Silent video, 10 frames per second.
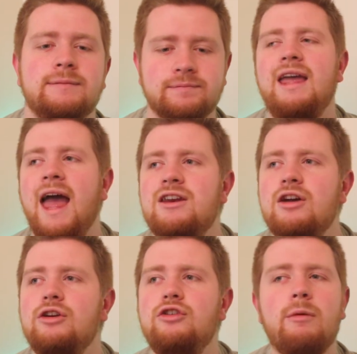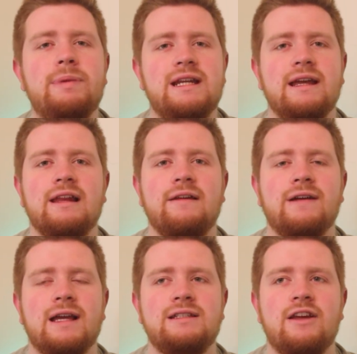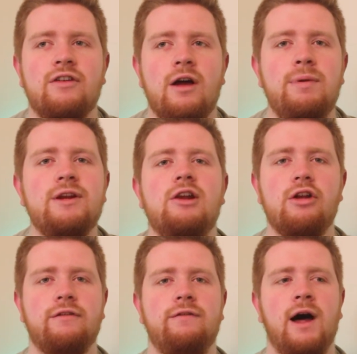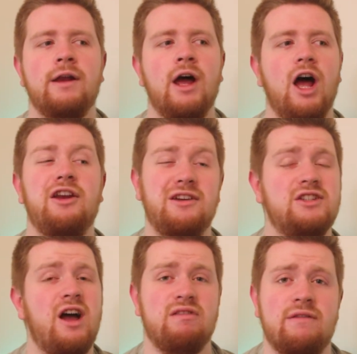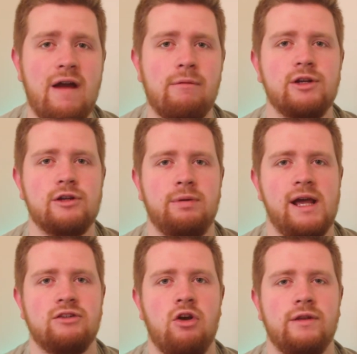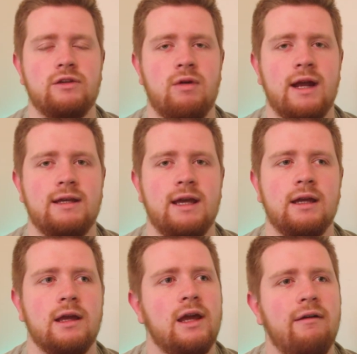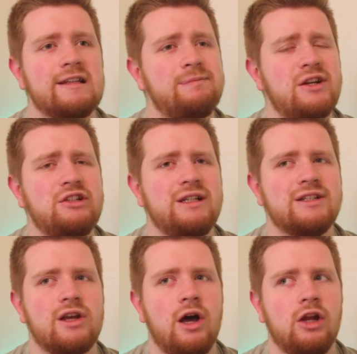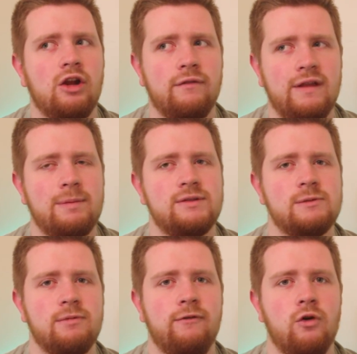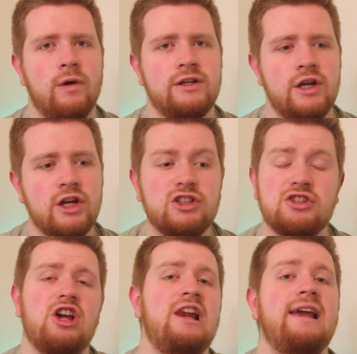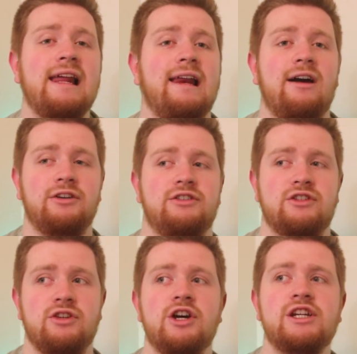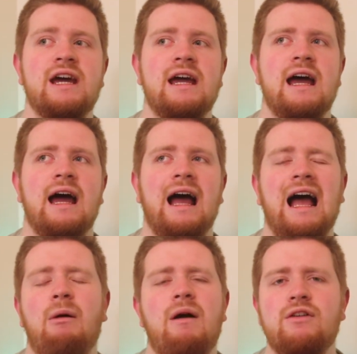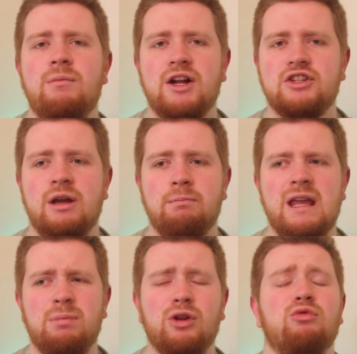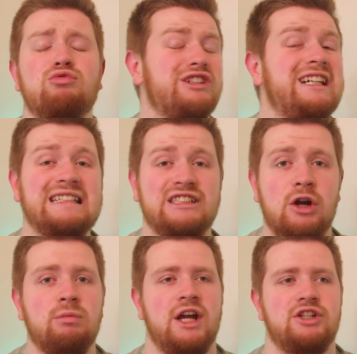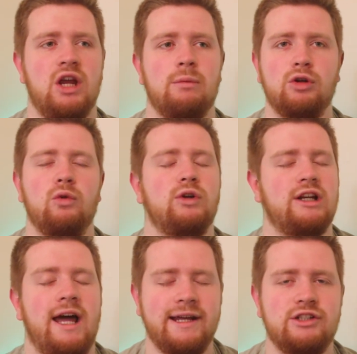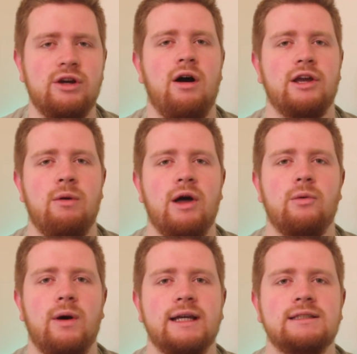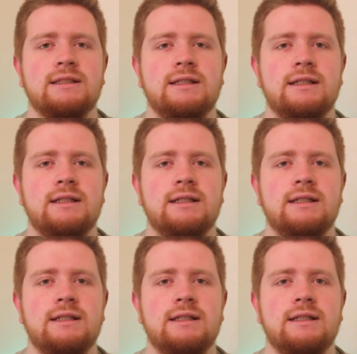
Again, not particularly festive, but a lot of fun, and deserves a very good place on this ranking, especially as a lot of the episodes before it just clearly aren't as good. however much some people who really don't like Chibnall would like to argue otherwise.